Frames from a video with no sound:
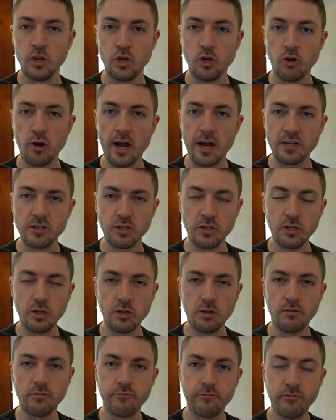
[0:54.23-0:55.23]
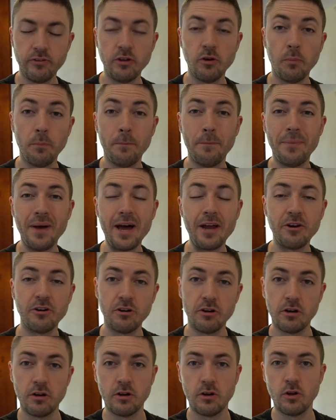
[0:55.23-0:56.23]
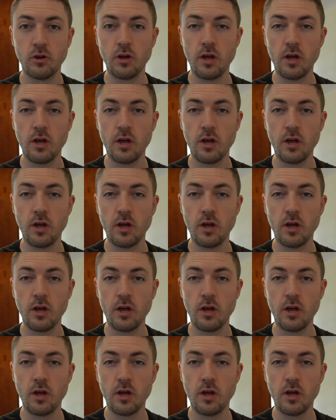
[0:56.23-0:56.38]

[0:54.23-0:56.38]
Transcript: you're actually going to feel better